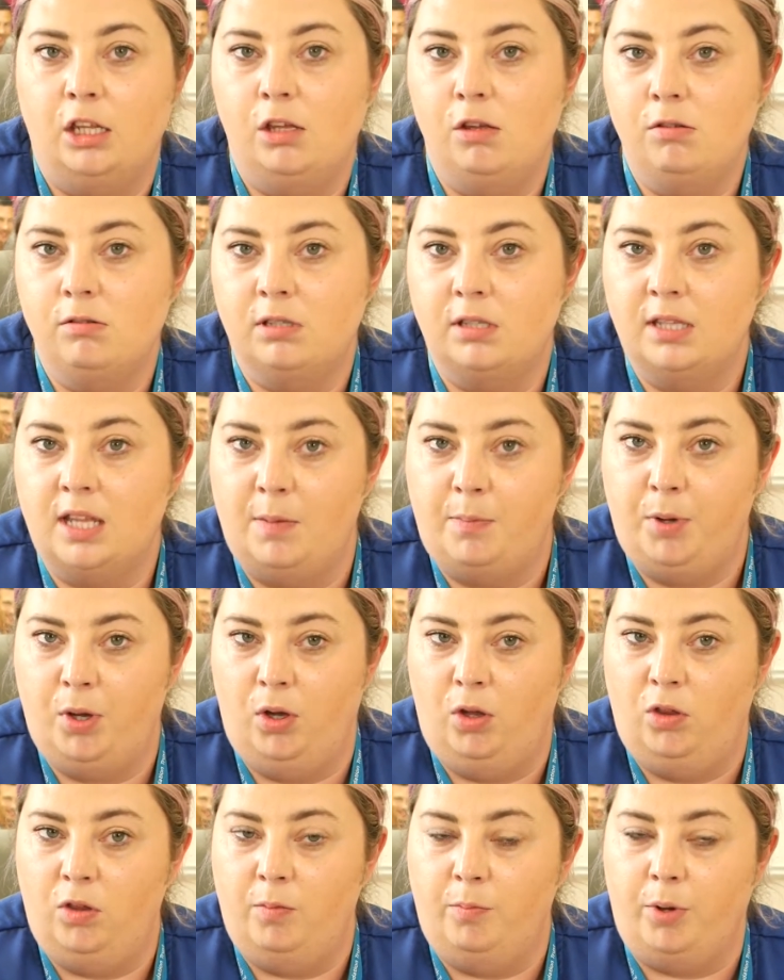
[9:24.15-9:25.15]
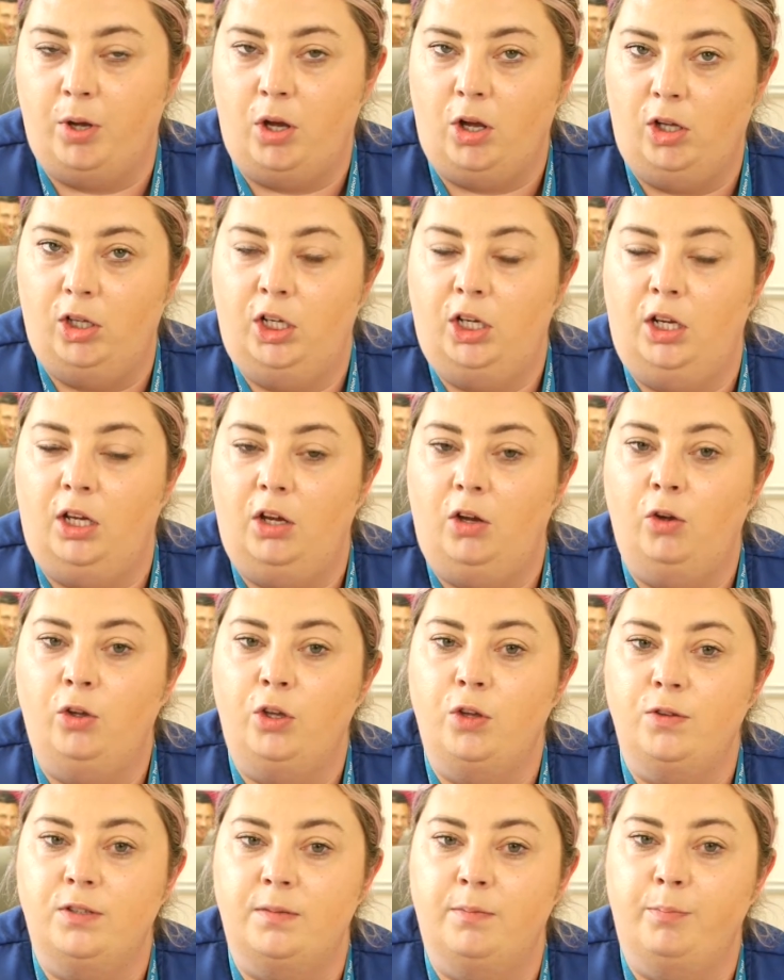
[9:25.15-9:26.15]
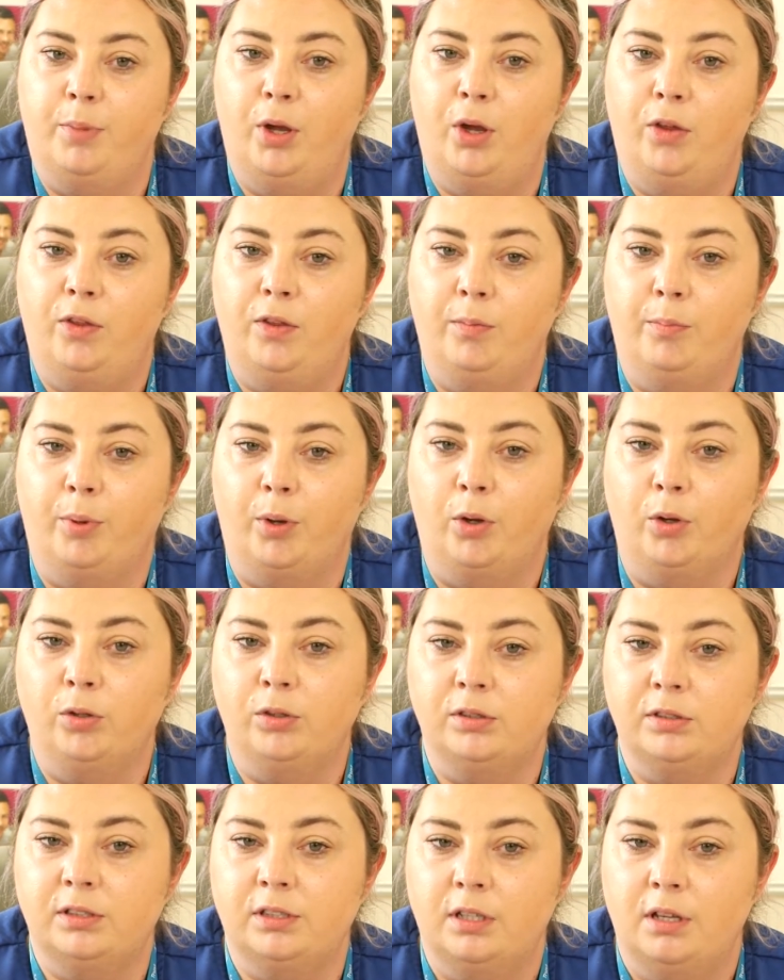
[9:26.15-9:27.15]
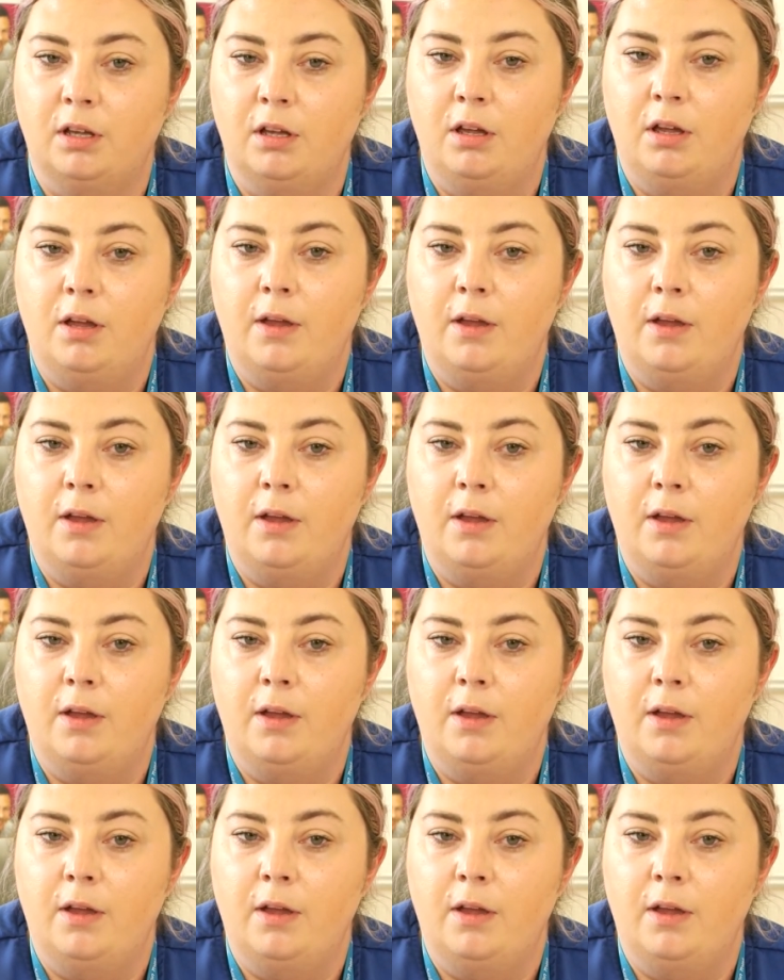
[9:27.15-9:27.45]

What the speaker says: using their birthing partner, or using birthing balls.